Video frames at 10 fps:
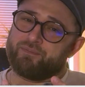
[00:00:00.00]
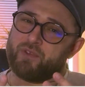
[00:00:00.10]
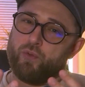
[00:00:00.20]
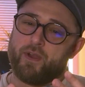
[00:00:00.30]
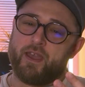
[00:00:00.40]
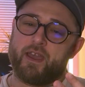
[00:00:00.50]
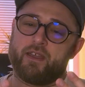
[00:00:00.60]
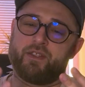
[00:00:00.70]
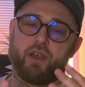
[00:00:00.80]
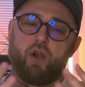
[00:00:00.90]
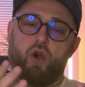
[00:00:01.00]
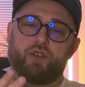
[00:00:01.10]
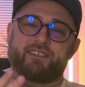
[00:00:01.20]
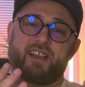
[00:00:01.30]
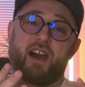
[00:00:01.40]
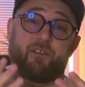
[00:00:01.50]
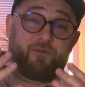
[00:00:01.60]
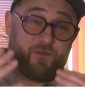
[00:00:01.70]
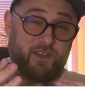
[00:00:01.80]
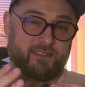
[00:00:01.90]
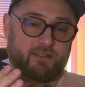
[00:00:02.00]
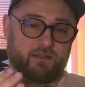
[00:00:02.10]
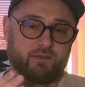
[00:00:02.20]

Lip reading: where the odds are fixed,